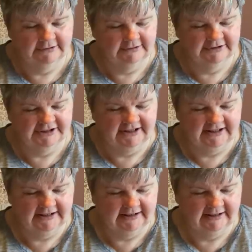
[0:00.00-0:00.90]

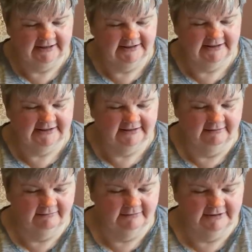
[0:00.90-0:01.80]
she has
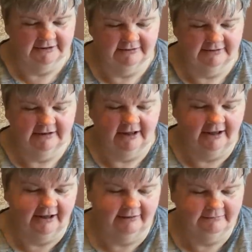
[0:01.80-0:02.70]

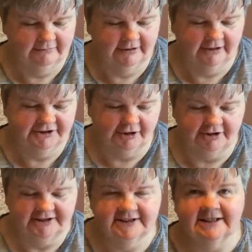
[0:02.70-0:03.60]
done a
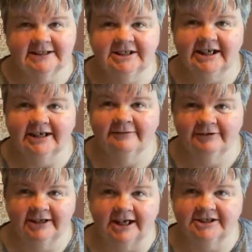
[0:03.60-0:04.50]
choice this year for
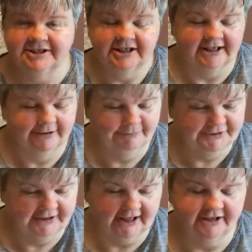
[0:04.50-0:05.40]
next year.
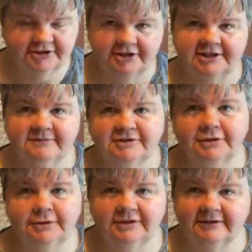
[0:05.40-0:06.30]
So you get a choice of
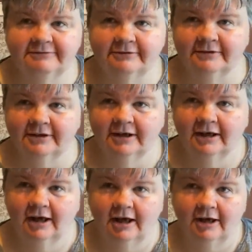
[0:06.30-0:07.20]
2 different
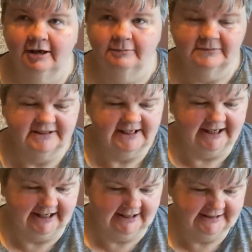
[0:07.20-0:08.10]

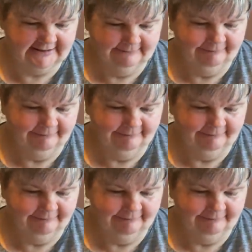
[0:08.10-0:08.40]
sayings.